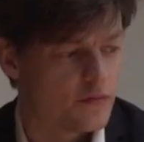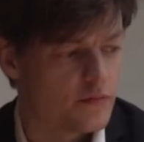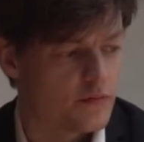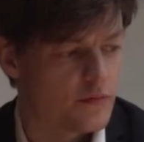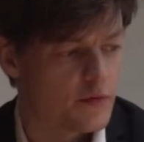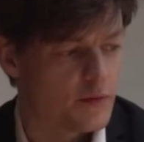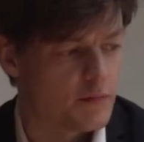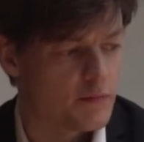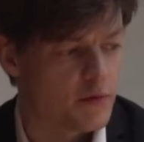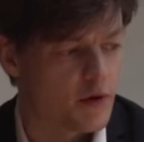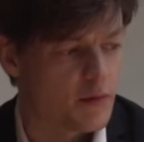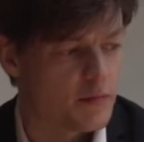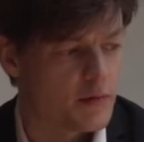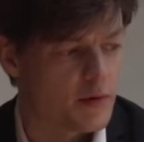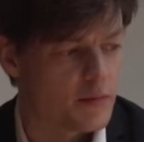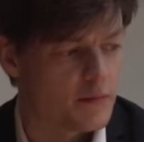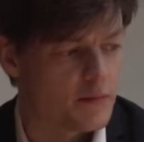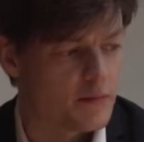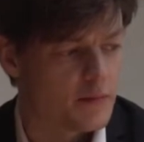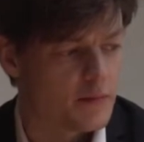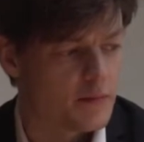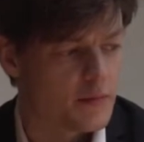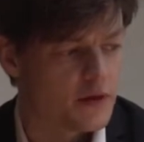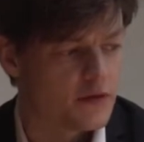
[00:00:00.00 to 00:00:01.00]
the
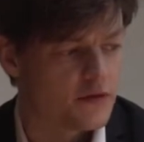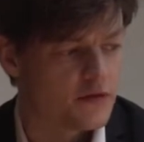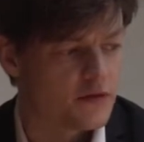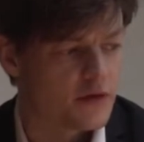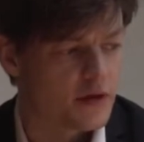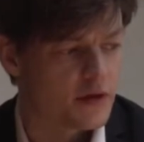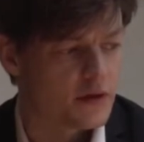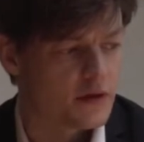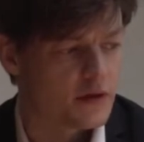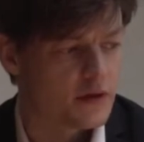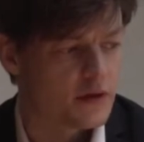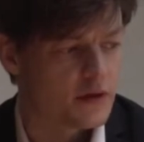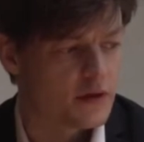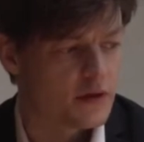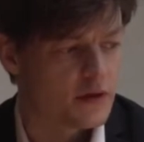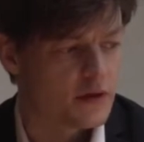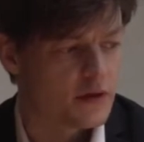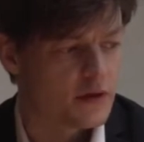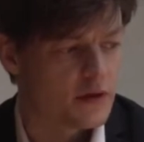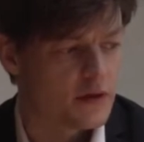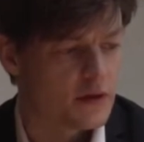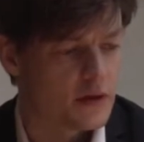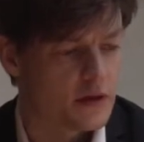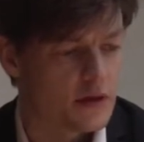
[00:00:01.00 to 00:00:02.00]
problem is that
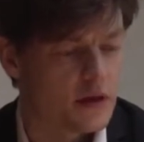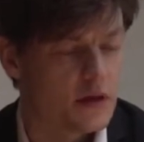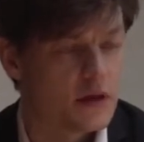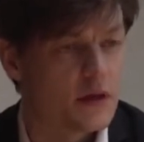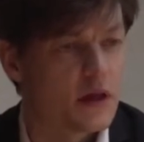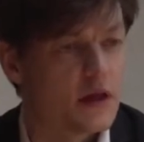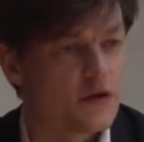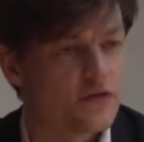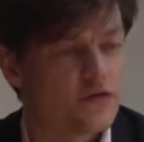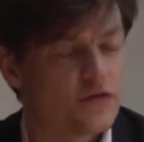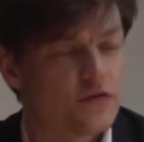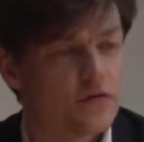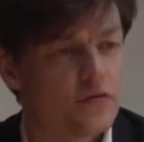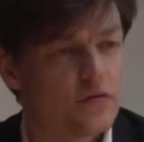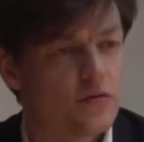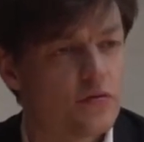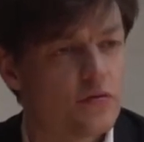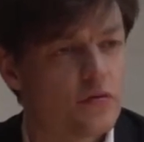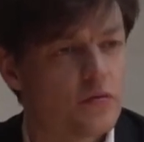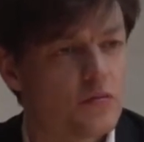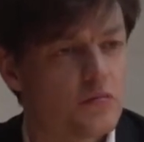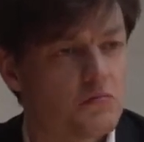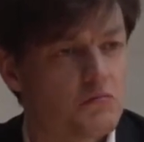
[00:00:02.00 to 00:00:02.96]
it has to